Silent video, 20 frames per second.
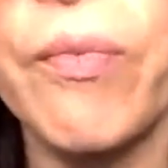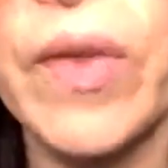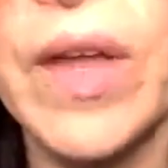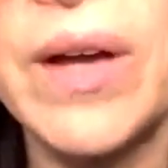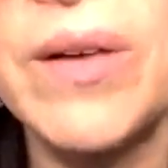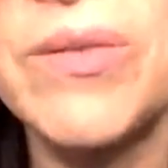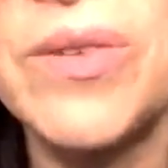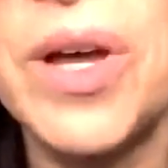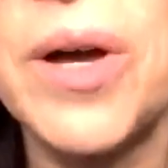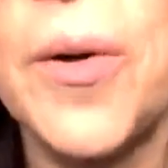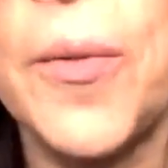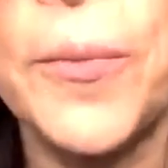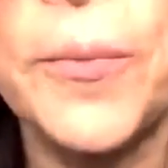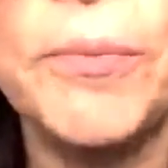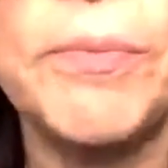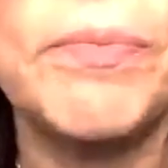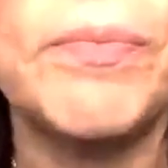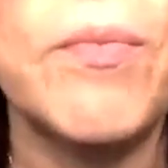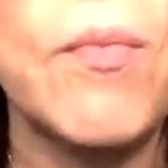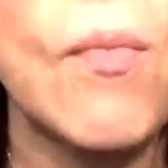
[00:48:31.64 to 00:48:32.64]
I don't know.
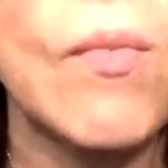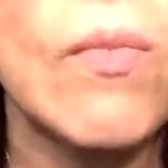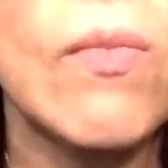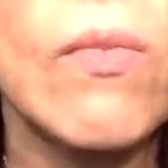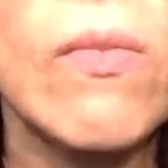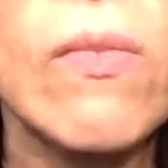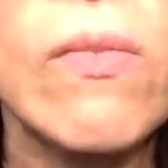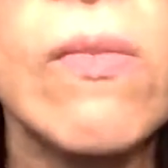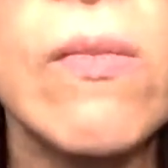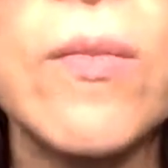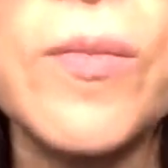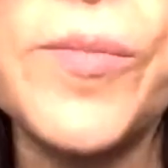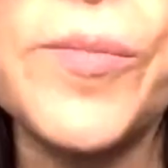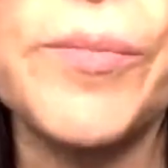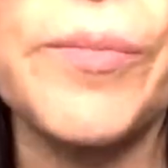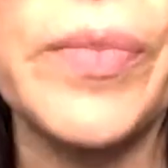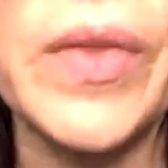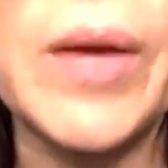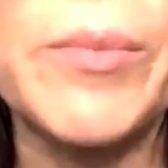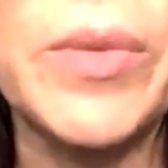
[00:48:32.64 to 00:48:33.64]

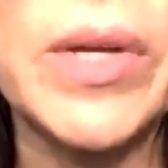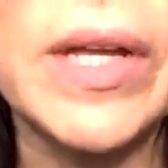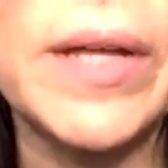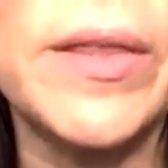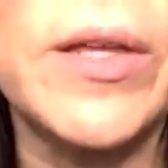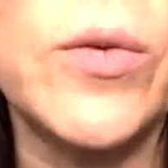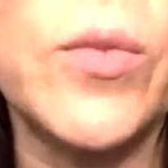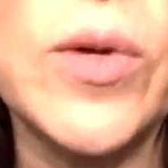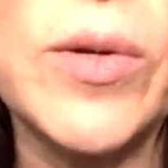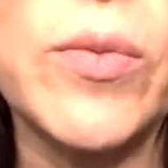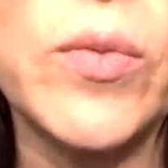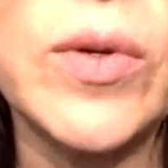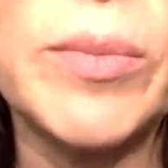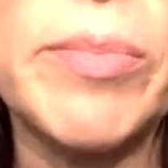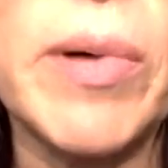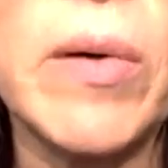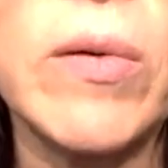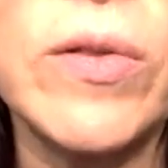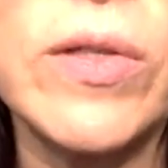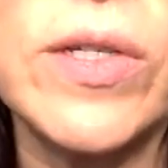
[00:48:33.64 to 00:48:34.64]
I mean, I think we, we
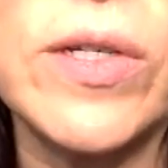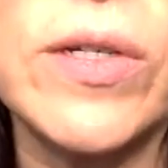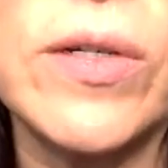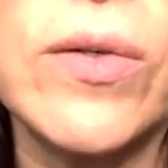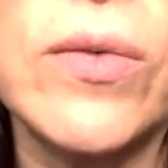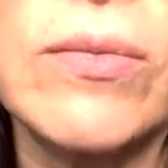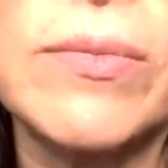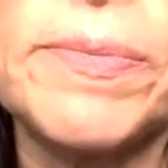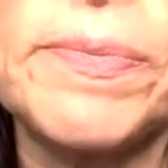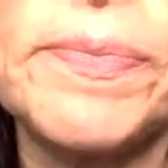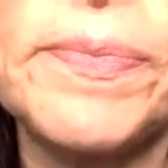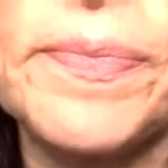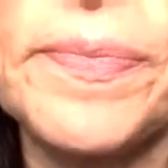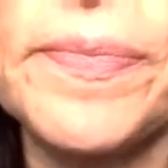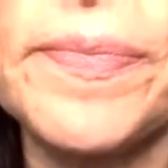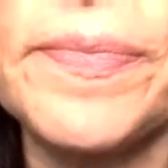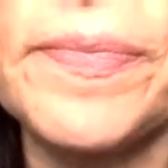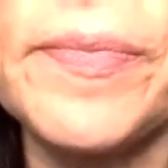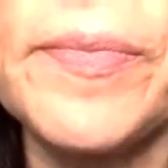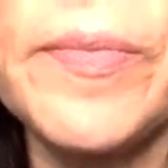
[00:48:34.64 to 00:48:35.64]
both do.
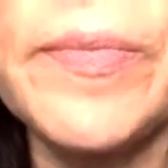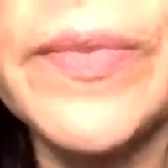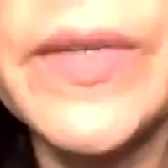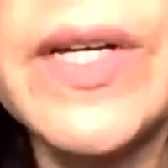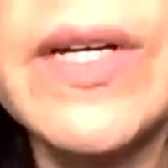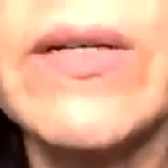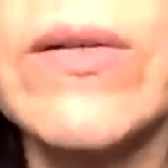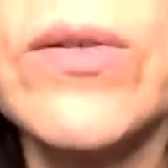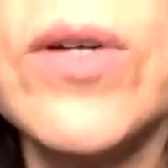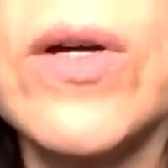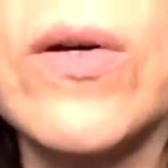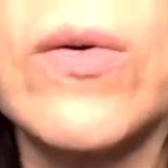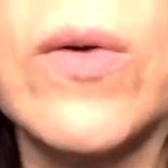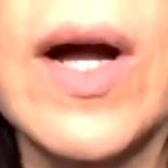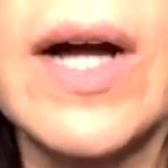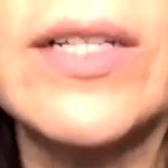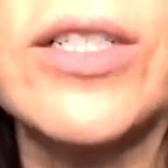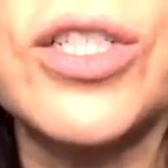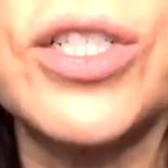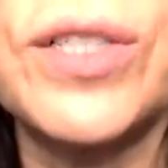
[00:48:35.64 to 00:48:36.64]
I don't know. I
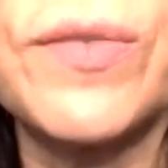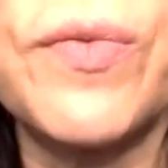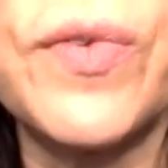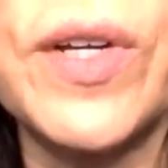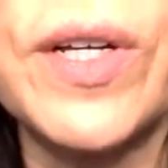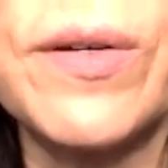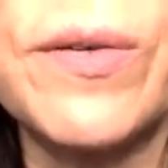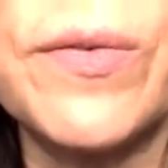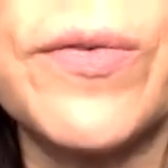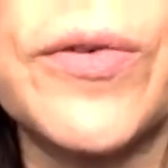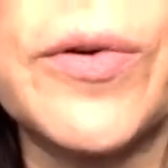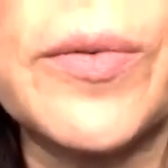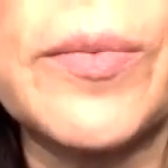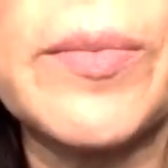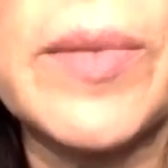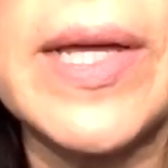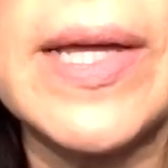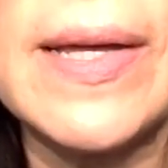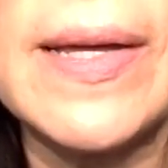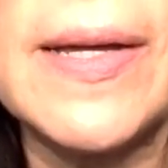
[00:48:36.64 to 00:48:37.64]
just feel for
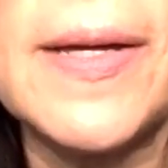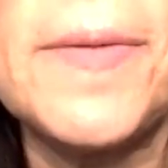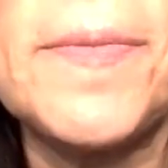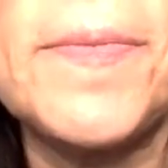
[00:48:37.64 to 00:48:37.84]
me,